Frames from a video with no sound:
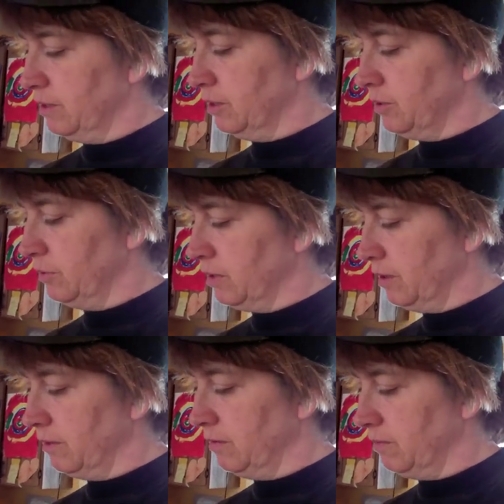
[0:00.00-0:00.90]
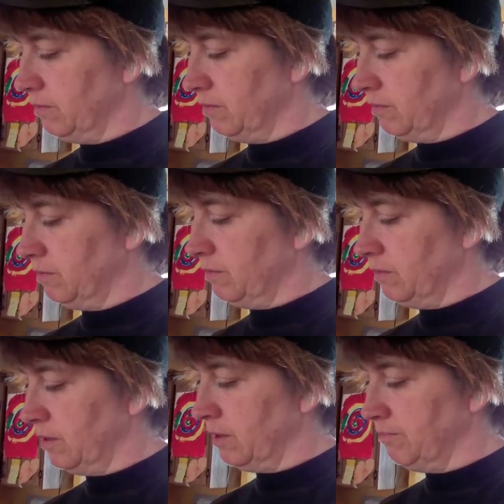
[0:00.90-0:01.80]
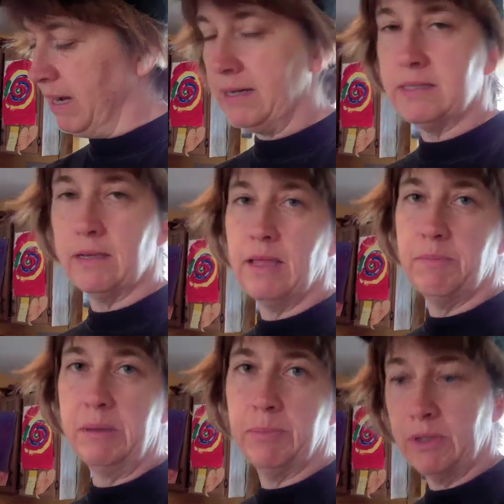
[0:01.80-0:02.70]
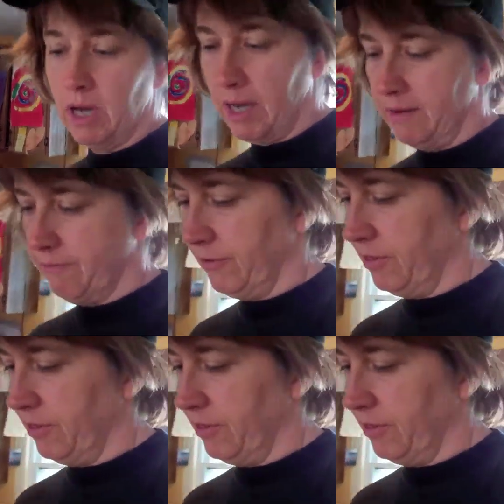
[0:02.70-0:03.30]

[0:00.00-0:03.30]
you know, the masa that people got for